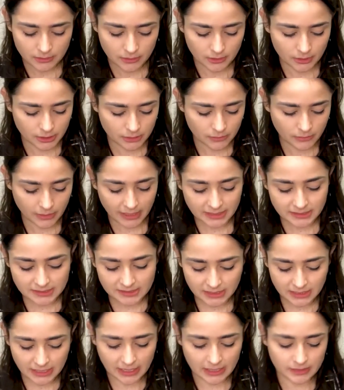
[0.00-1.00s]
Are you
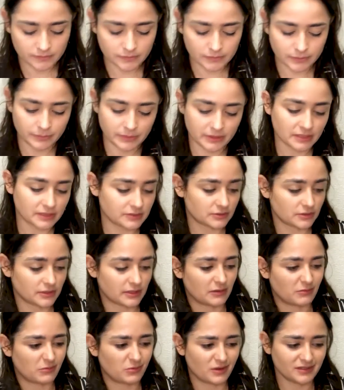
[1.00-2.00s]
exiting out of it because you're
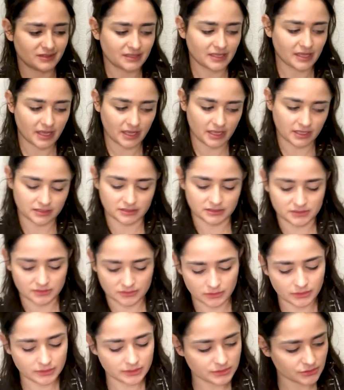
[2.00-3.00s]
like, what the heck, this
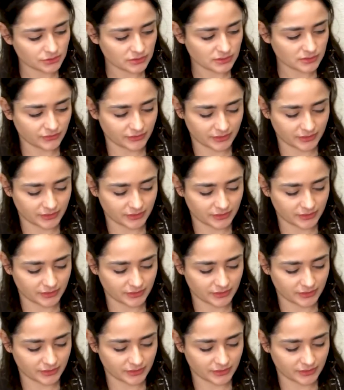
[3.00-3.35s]
girl is just